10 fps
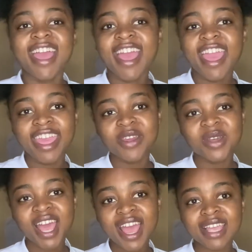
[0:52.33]
Hey you
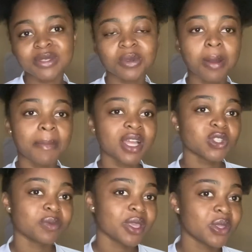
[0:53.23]
guys, welcome back
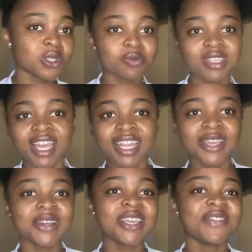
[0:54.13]
to my YouTube
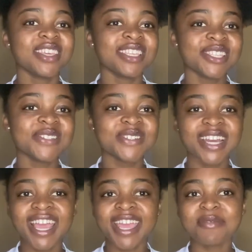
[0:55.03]
channel. If you're new,
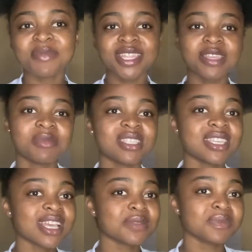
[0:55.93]
hey, my name is
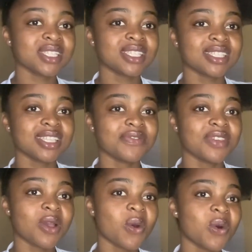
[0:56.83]
Jasmine. If
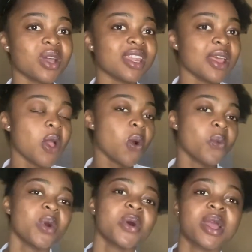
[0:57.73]
you're old,
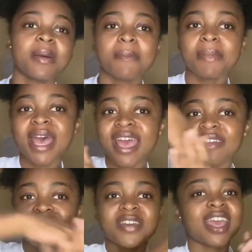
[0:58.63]
welcome back
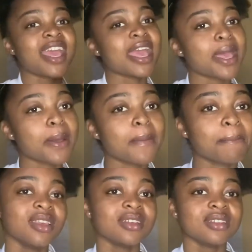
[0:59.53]
fam.
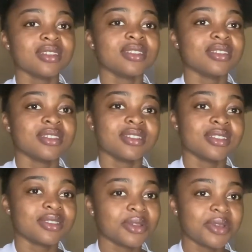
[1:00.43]

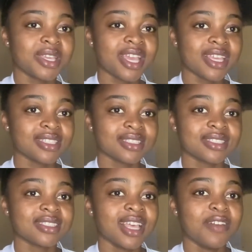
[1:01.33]
Sorry guys,
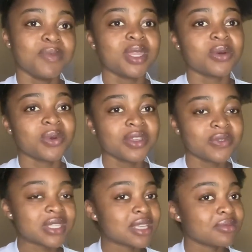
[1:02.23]
I've been away
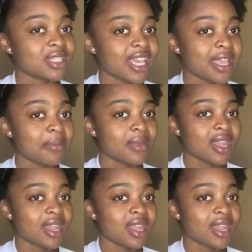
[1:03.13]
for some time